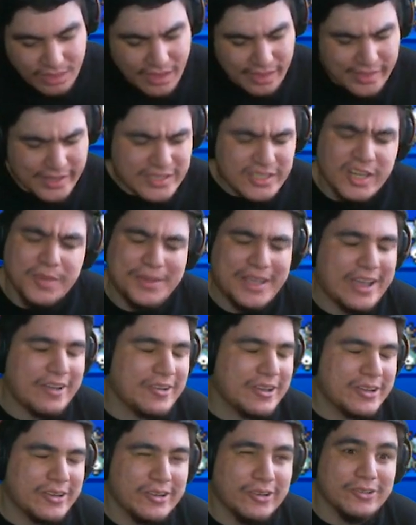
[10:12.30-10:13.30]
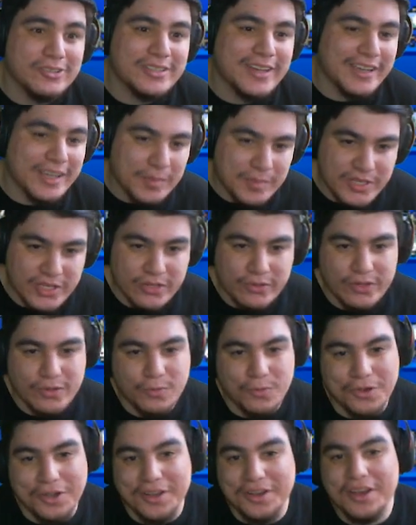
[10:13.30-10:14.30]
that's going to be how it goes. I am 2
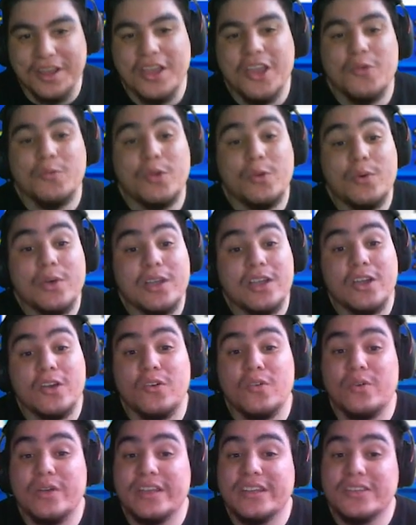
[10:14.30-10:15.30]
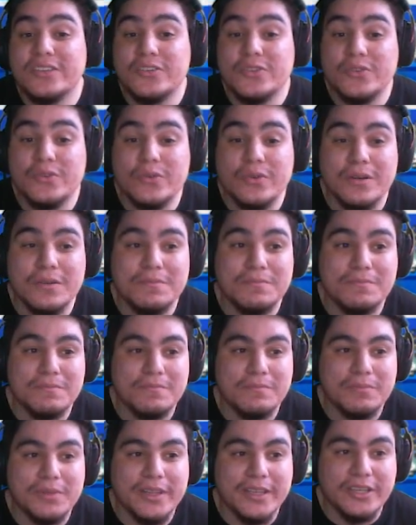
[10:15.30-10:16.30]
and 1. We will go into
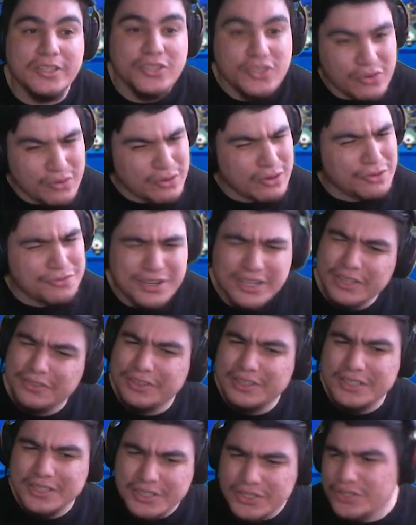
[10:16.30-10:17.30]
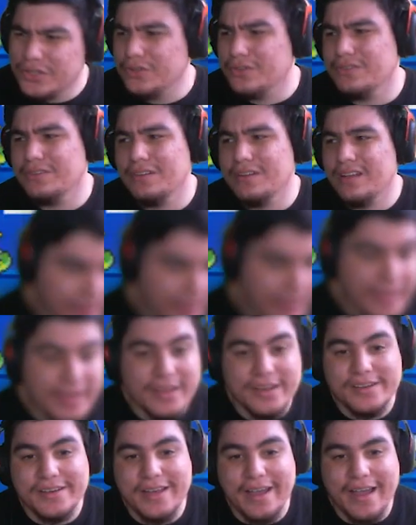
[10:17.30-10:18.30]
playing Jodor really, really soon,
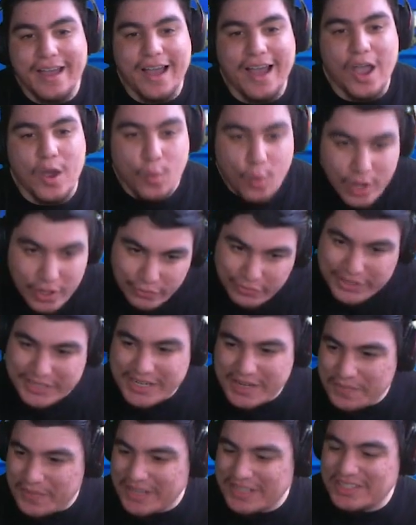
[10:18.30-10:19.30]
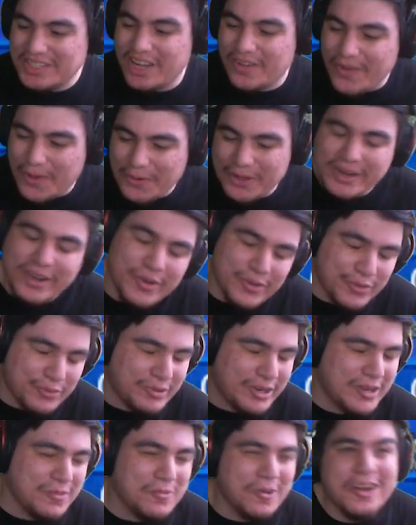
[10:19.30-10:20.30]
and I want to redeem myself. I want to go
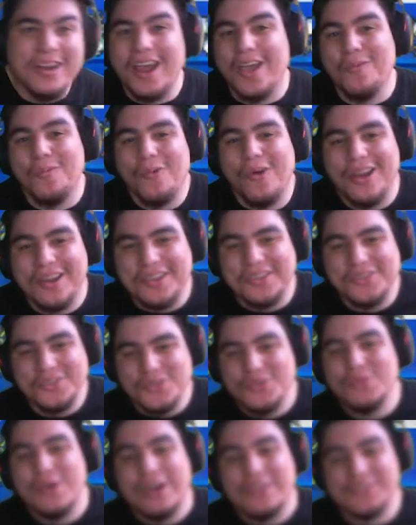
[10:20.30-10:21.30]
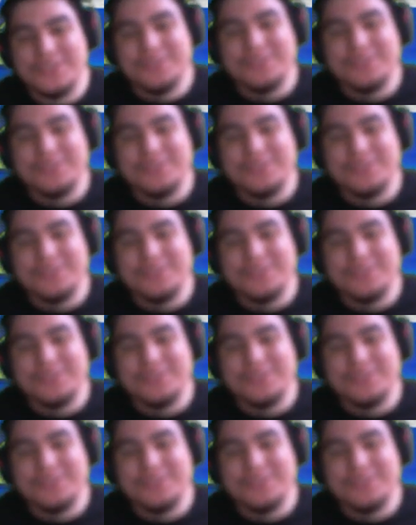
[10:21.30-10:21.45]
3 and 1. I want to do well for the